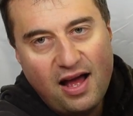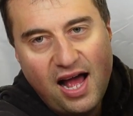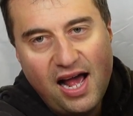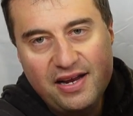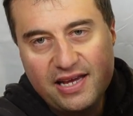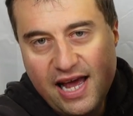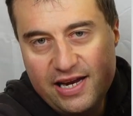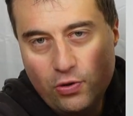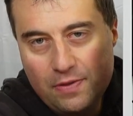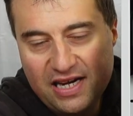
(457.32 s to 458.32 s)
And again,
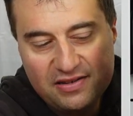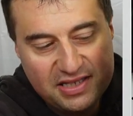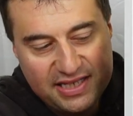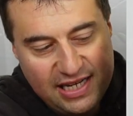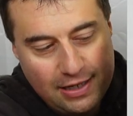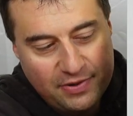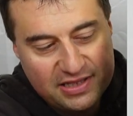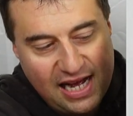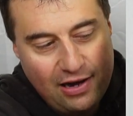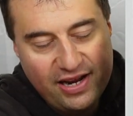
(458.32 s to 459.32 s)
you won't be able to see it, but
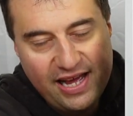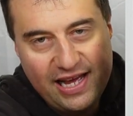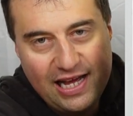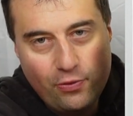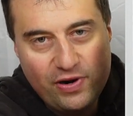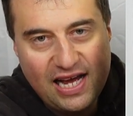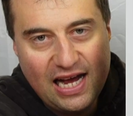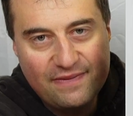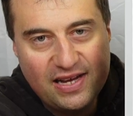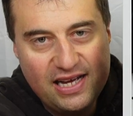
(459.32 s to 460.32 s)
down here we
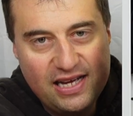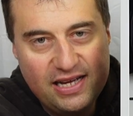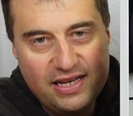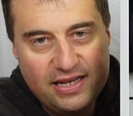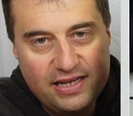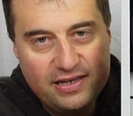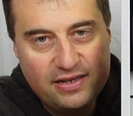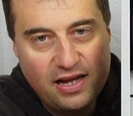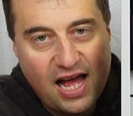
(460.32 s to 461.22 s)
have a